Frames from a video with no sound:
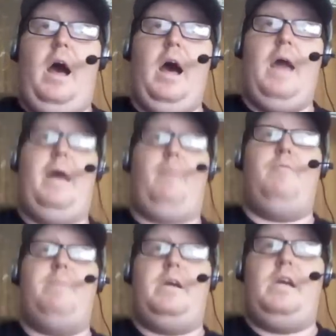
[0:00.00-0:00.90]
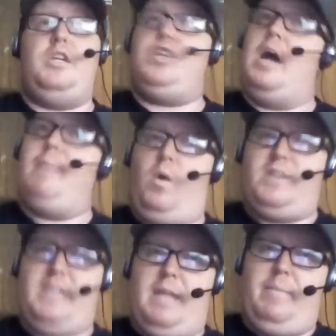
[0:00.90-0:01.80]
and that would be John
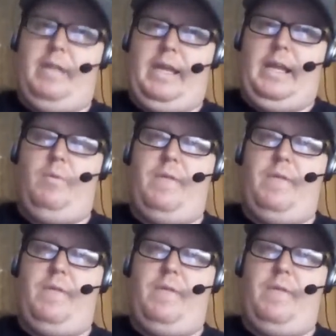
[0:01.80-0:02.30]
Morrison and Melina